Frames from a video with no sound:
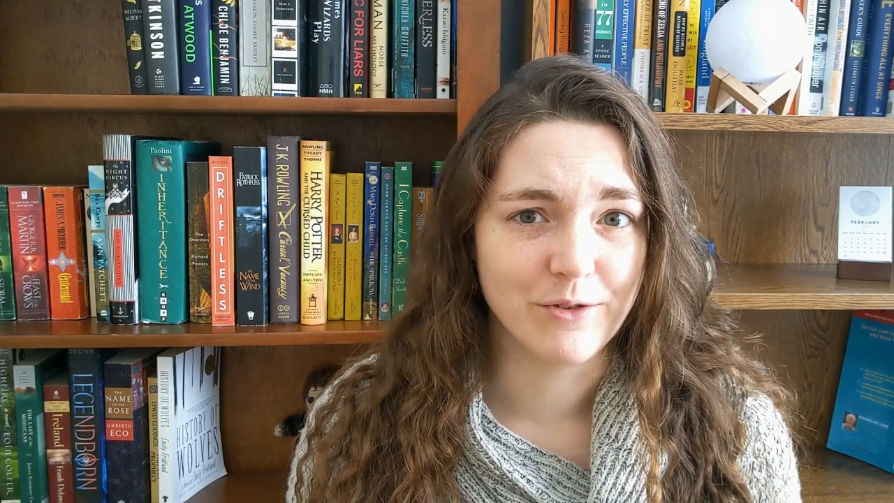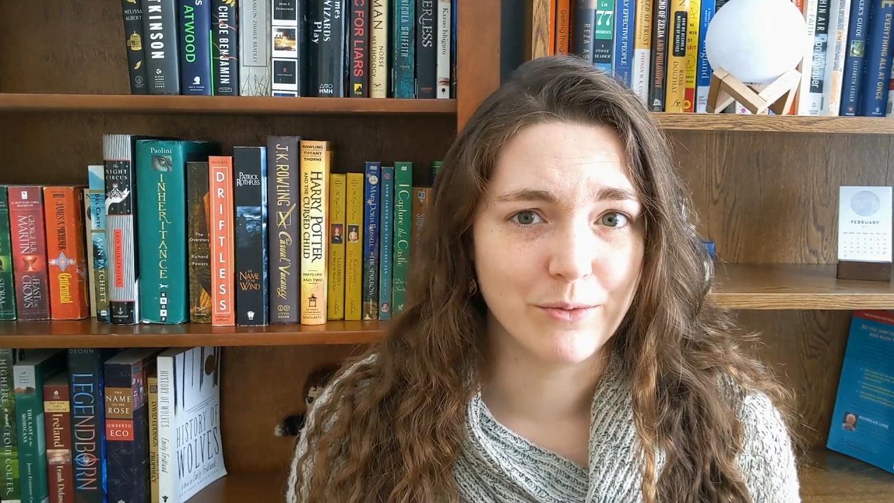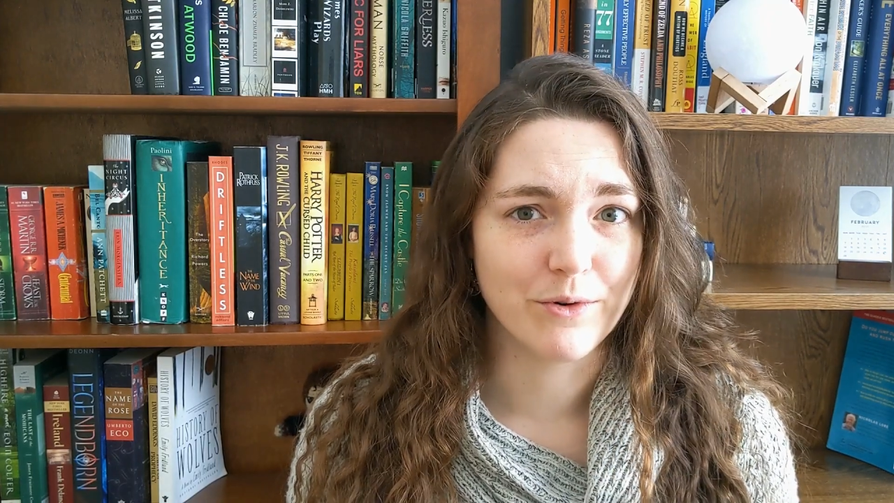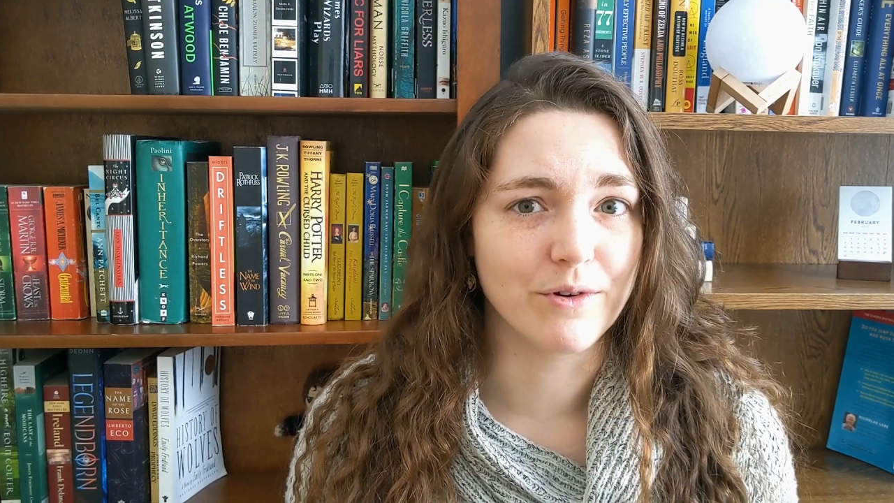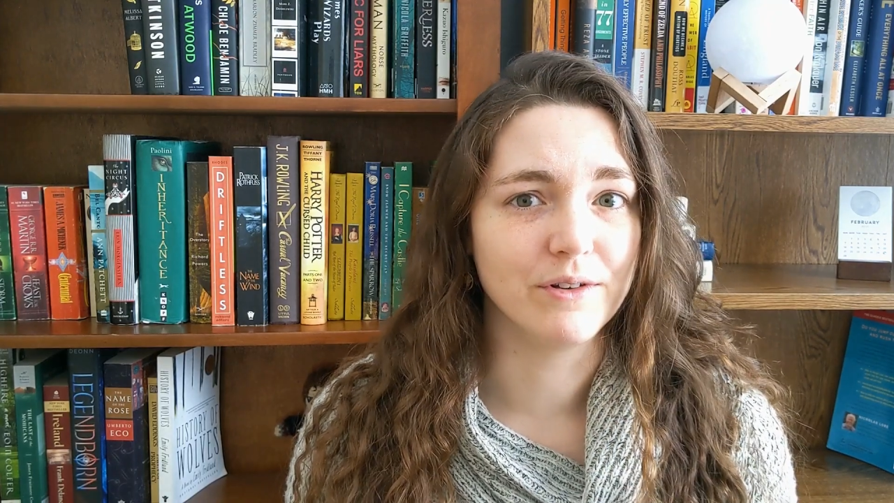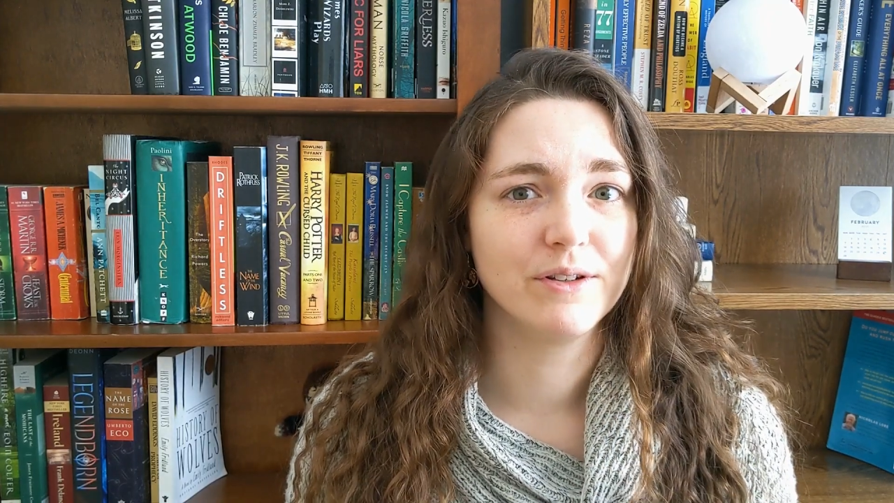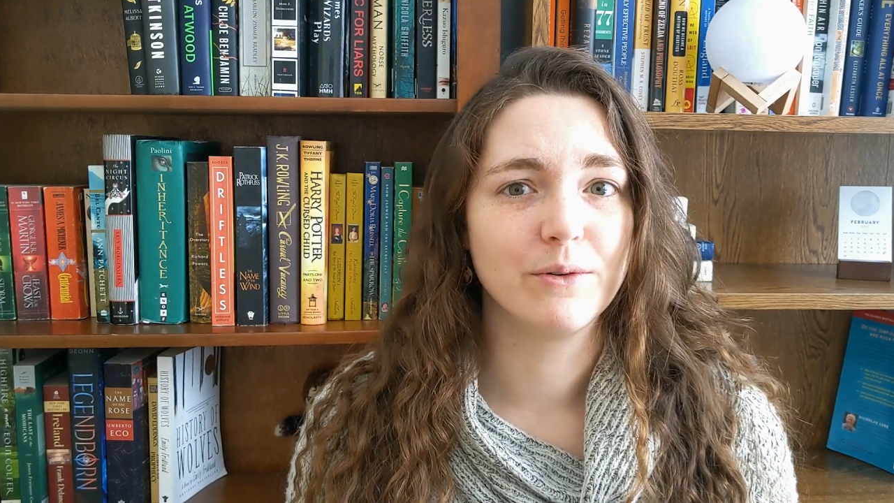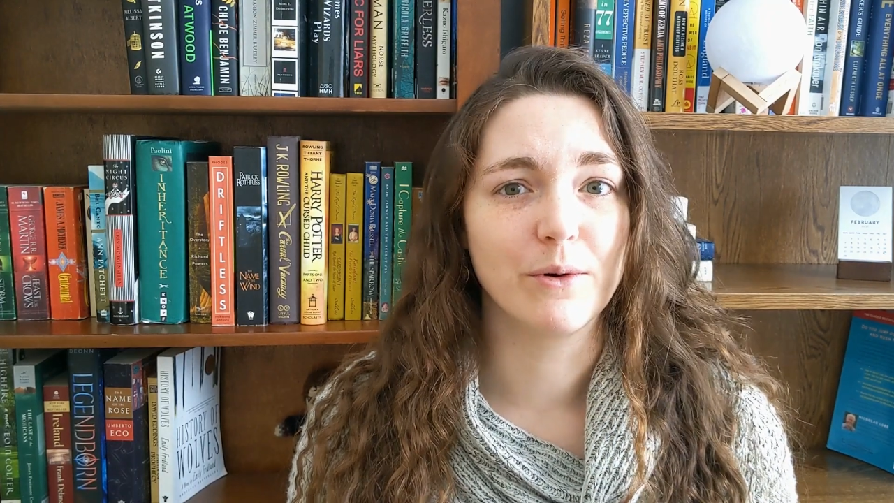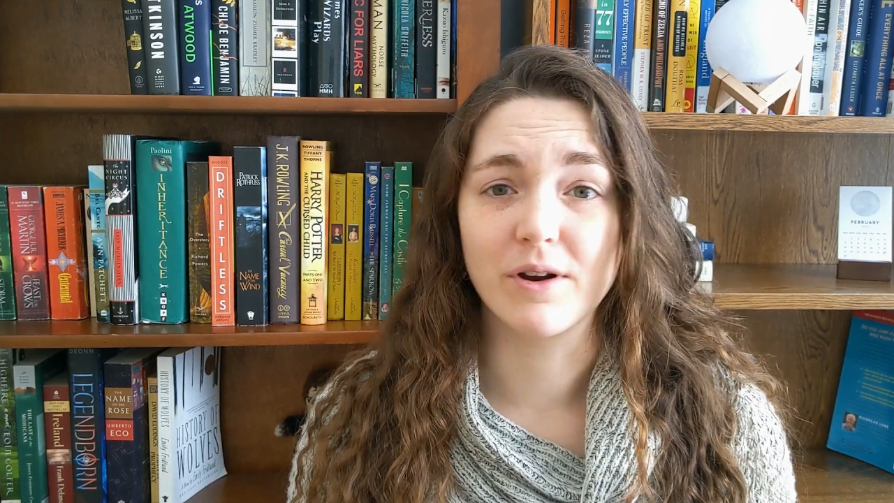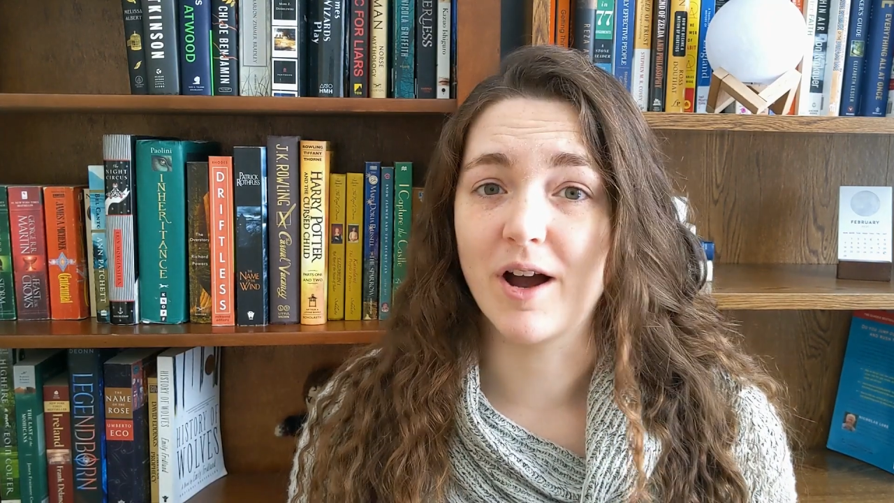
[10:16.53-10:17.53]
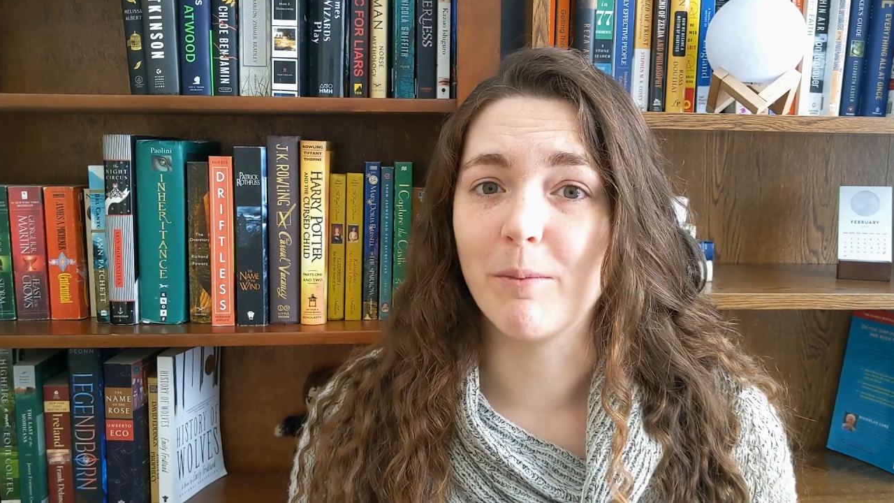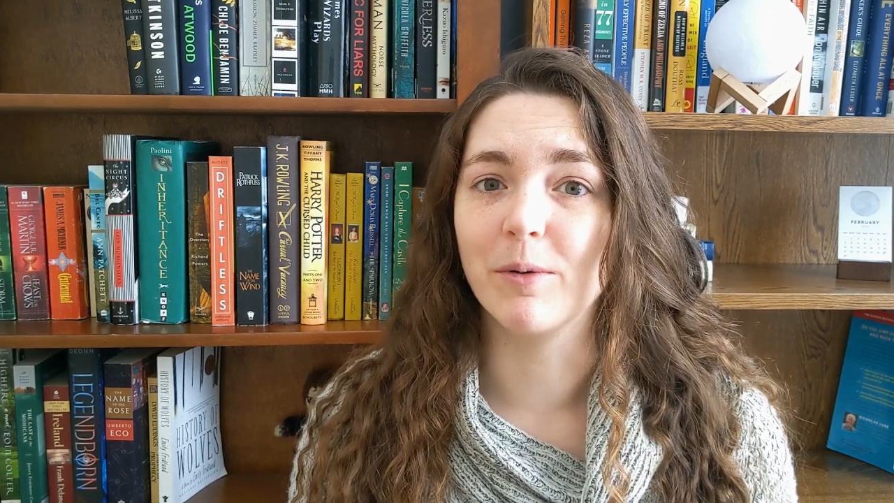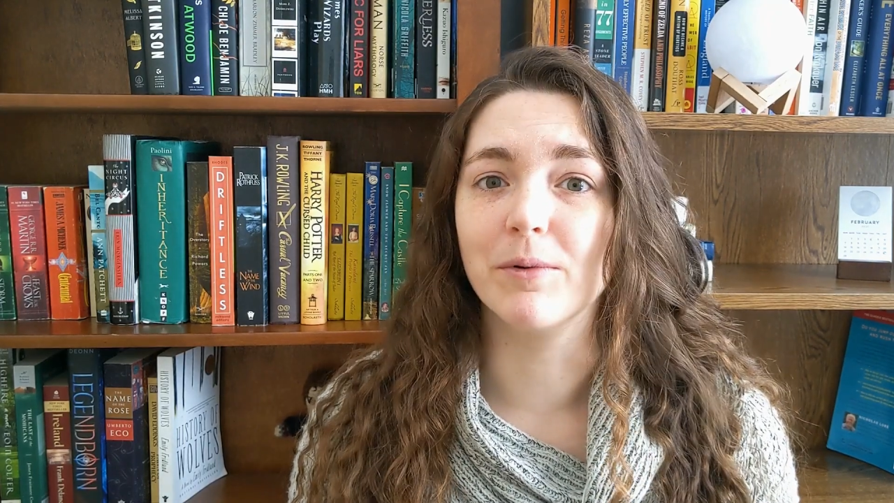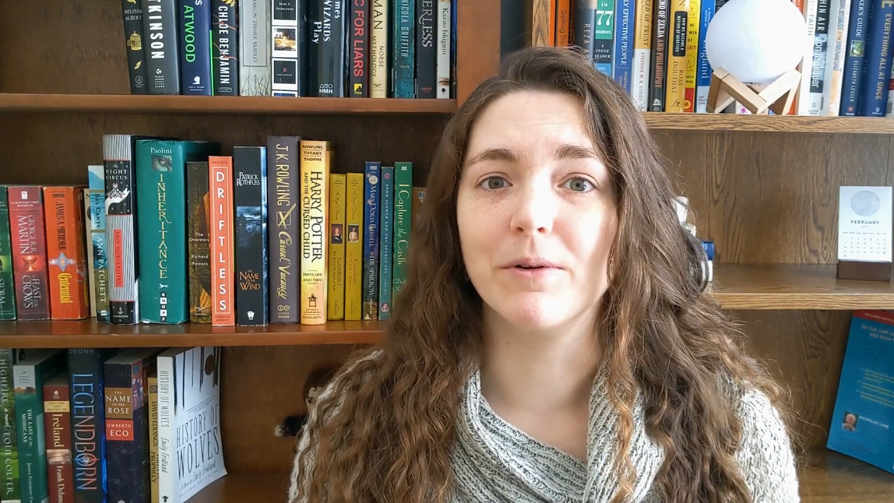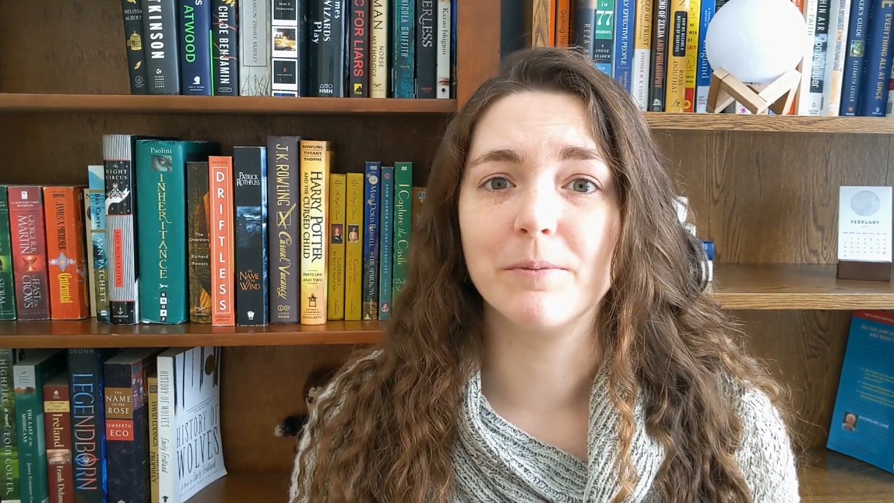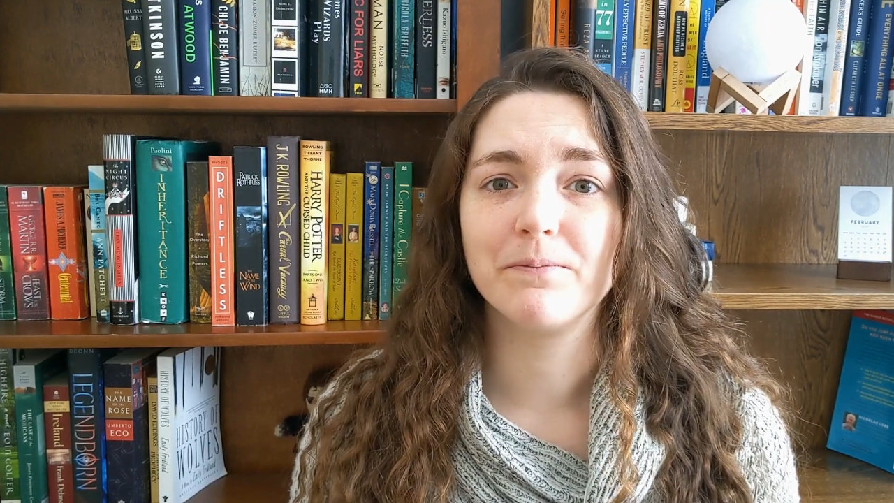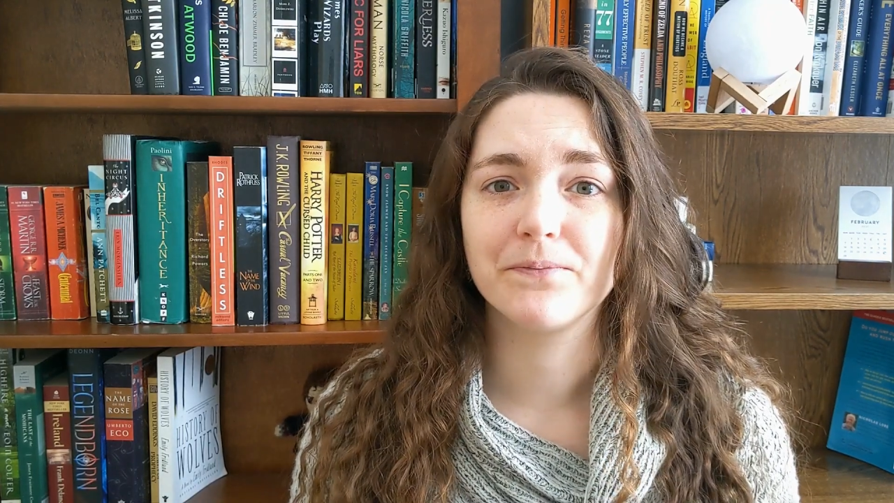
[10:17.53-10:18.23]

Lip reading: of the world, or comparable.